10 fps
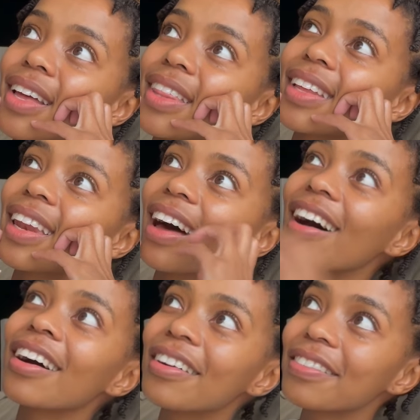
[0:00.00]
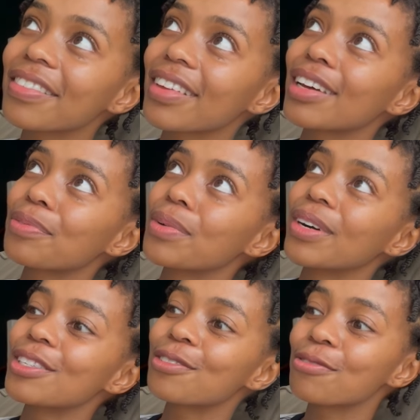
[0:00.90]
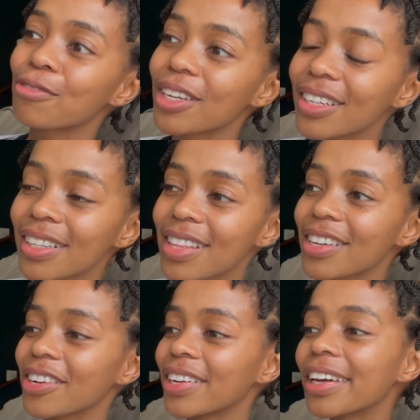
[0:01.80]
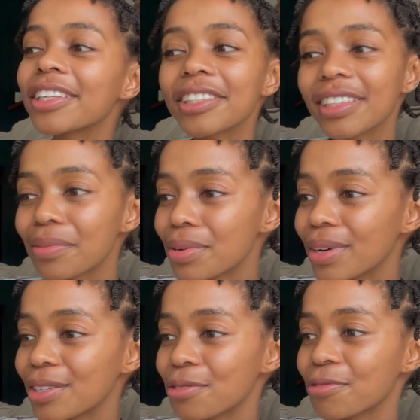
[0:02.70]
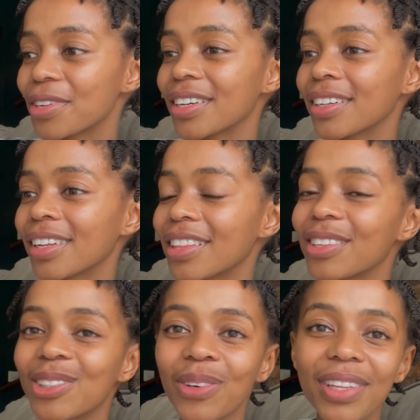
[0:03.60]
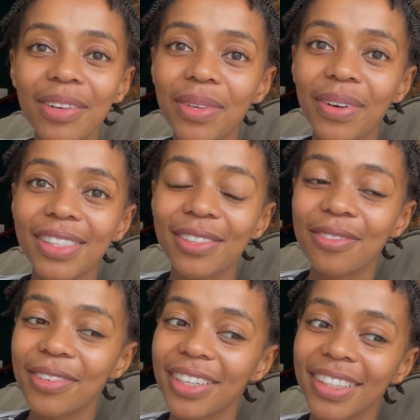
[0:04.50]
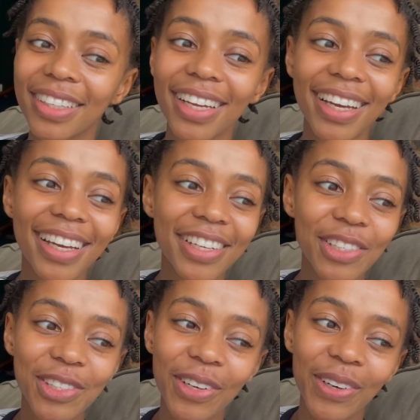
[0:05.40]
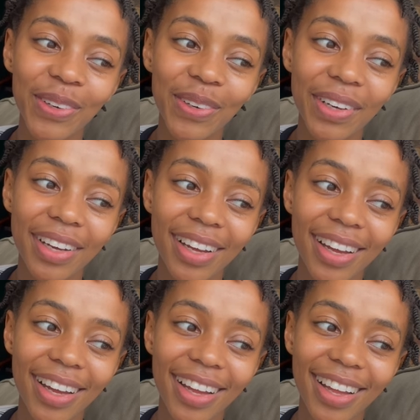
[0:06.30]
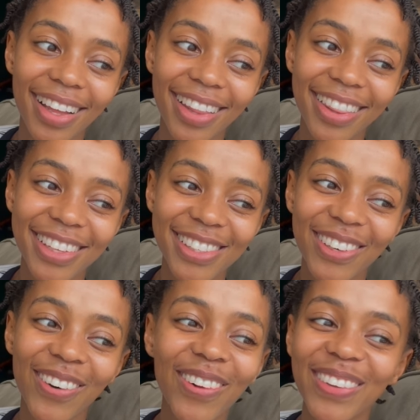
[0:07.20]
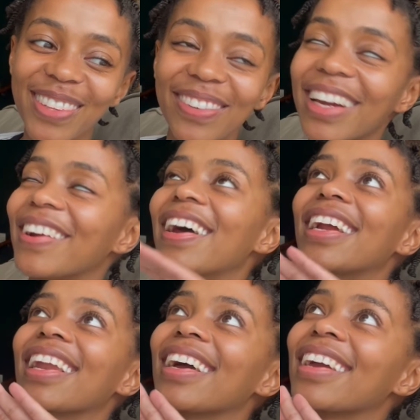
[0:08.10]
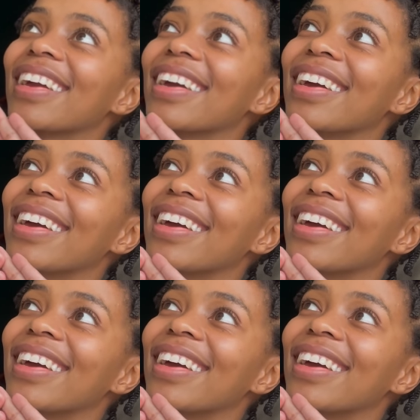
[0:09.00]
the love that we want to feel and the connection that we want to feel and the joy that we want to feel. So this call with my gran like